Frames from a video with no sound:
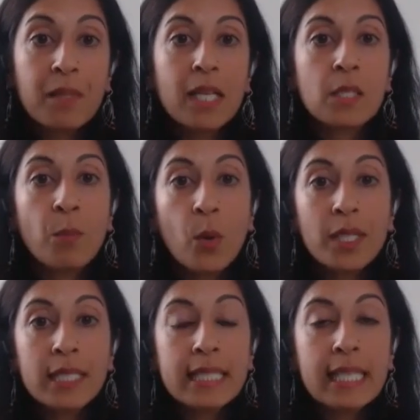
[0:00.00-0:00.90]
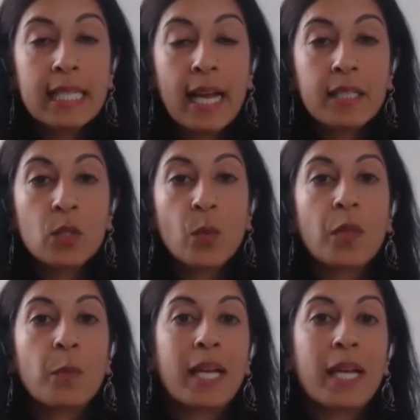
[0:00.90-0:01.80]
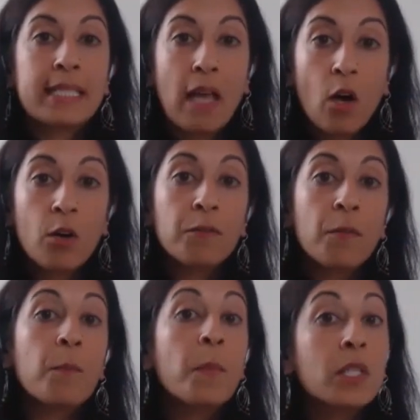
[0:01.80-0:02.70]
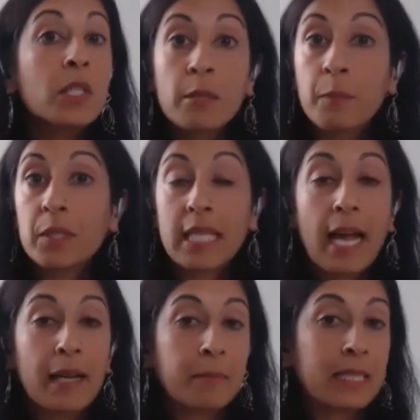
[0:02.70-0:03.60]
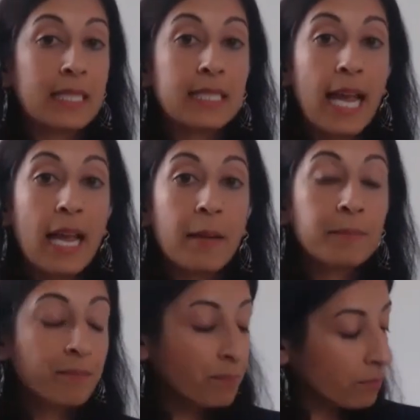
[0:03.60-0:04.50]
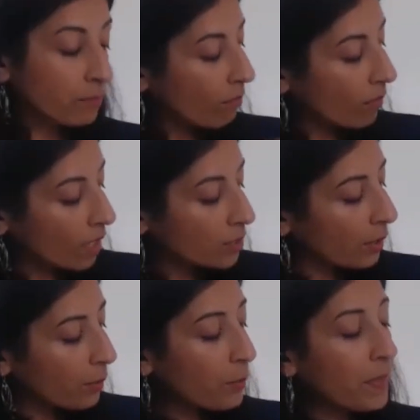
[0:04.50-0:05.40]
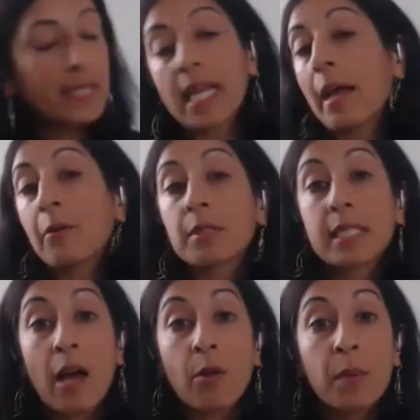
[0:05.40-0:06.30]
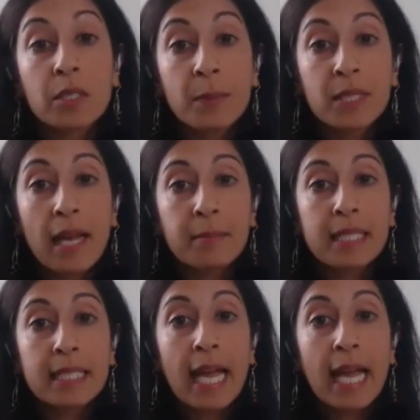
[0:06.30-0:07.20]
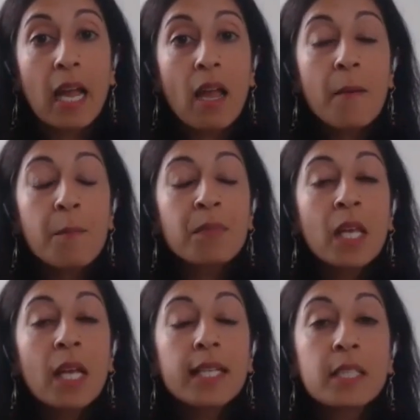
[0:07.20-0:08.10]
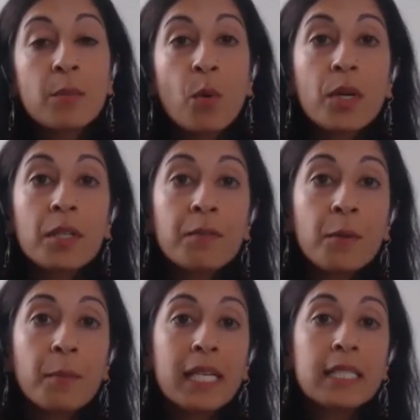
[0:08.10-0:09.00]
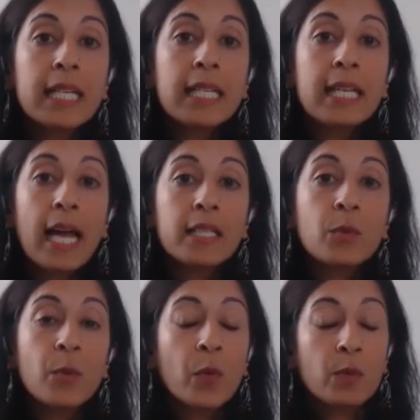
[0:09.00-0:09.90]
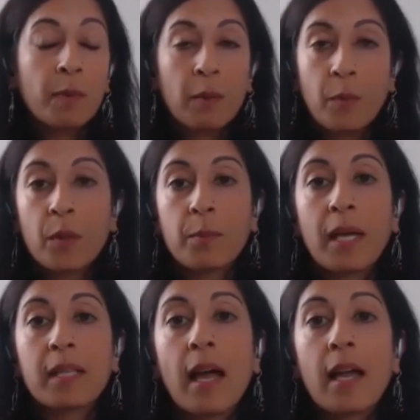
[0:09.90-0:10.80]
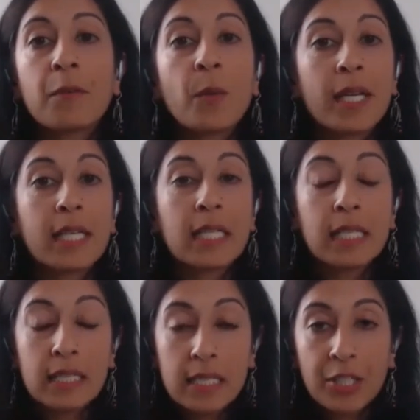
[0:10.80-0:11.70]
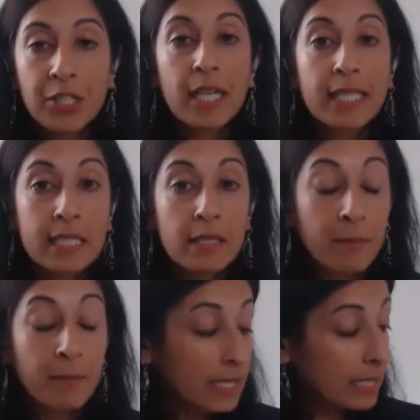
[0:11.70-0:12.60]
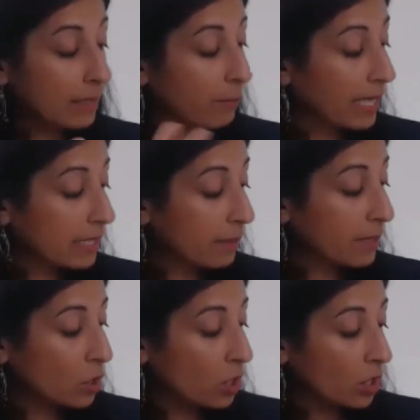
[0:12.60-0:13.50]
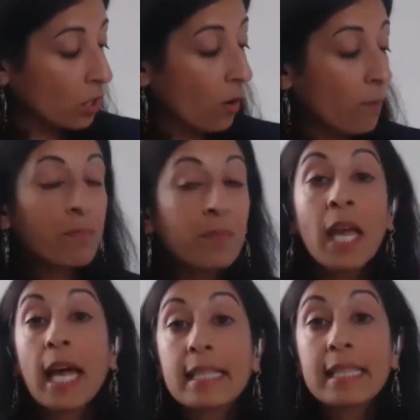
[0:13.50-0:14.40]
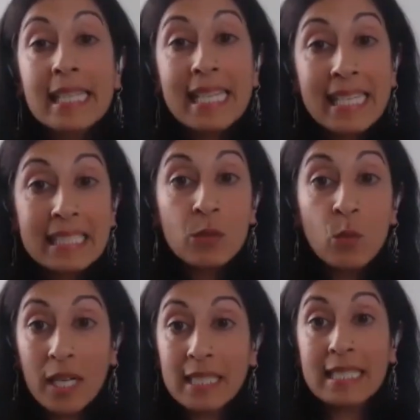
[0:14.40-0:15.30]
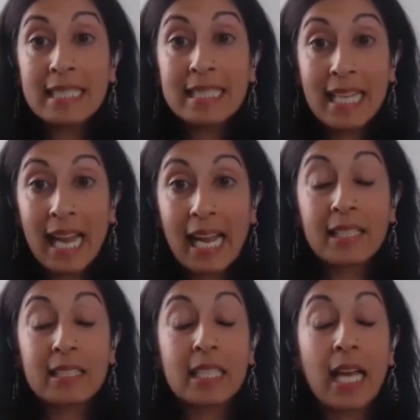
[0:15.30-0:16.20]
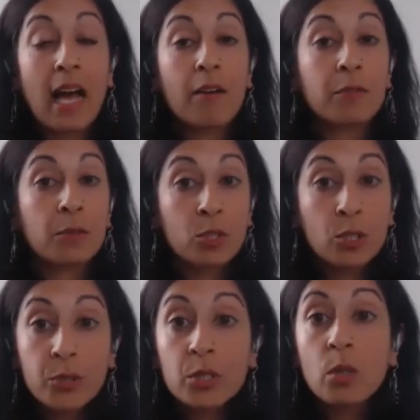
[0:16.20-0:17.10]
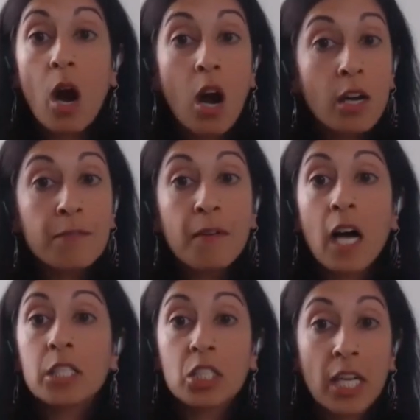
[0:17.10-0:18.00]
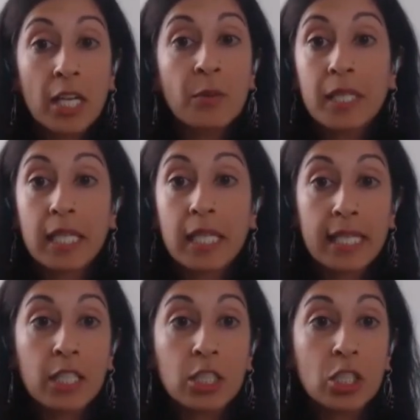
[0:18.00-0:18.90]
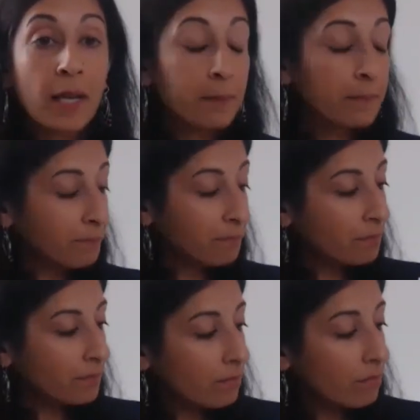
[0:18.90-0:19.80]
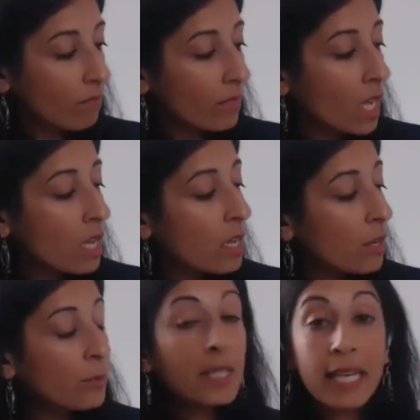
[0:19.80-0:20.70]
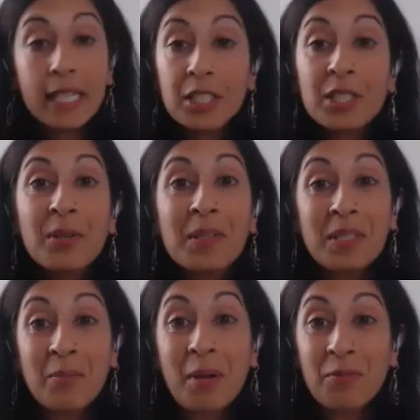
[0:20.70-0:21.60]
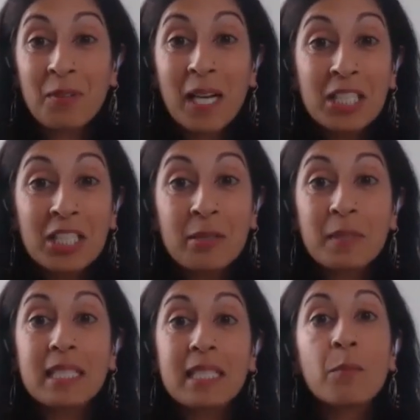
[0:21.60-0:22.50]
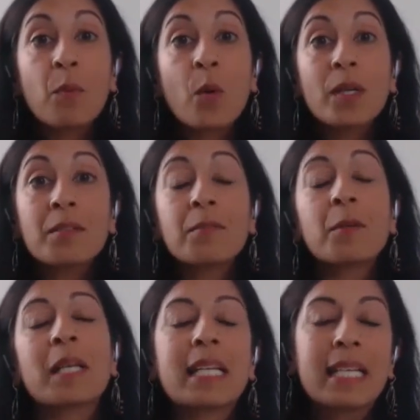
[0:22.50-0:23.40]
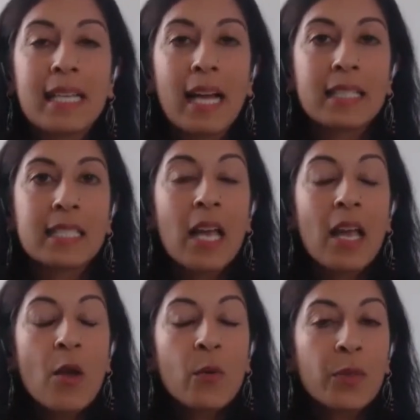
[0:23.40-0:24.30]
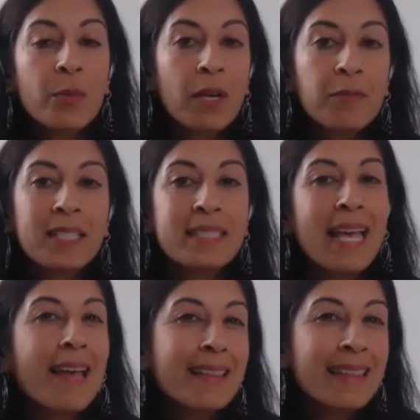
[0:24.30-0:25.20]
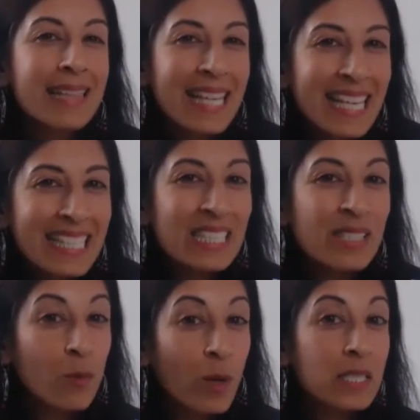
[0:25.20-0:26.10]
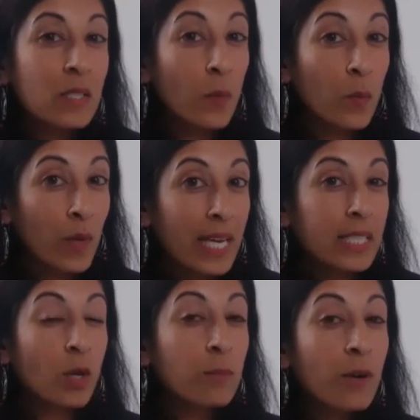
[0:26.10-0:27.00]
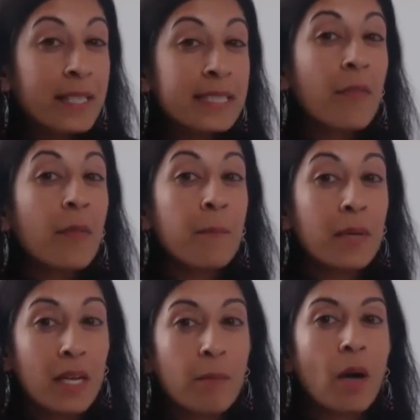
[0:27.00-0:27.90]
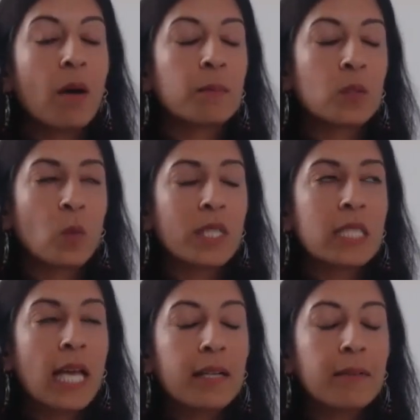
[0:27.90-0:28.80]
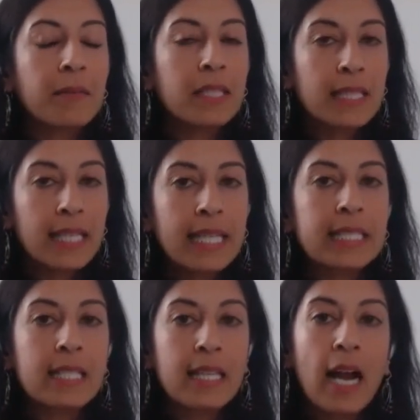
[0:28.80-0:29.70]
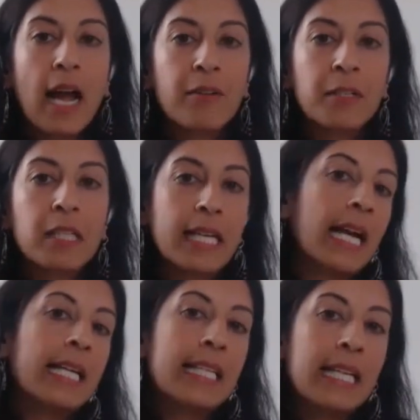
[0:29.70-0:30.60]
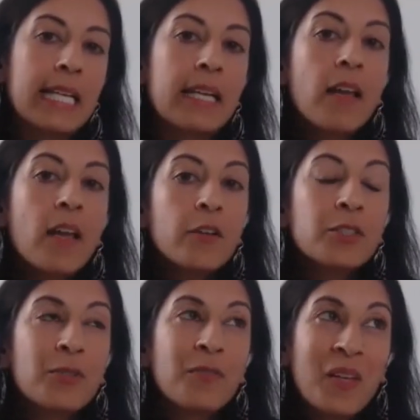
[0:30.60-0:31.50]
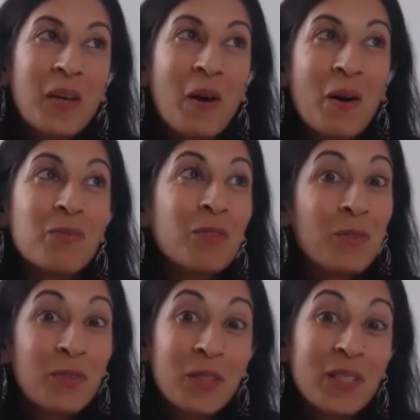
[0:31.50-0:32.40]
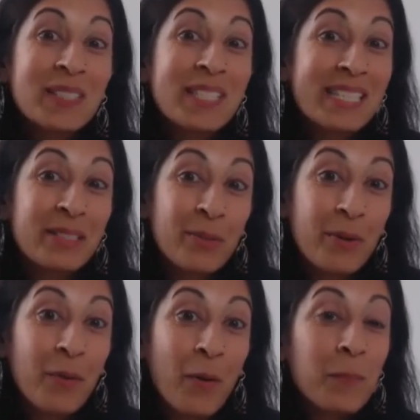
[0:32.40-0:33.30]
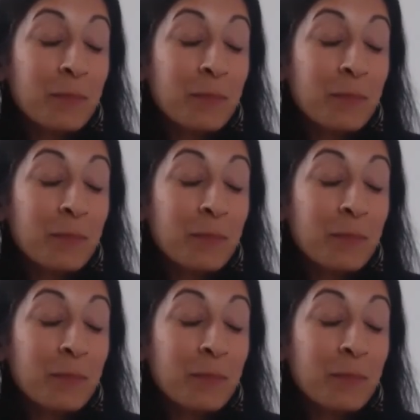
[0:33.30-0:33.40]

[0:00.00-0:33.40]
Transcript: it's important to connect with myself multiple times a day. So I wrote that down multiple times a day. It's important for me to connect with those people in my life who I consider intimate, in my intimate circle, at least once a day, to have a true, heartfelt, genuine connection. Relational, so my friendships, it's important for me to connect with my friends at least once a week. So I'm writing down the minimums, what's kind of the least that I feel like I need to feel fulfilled and joyful.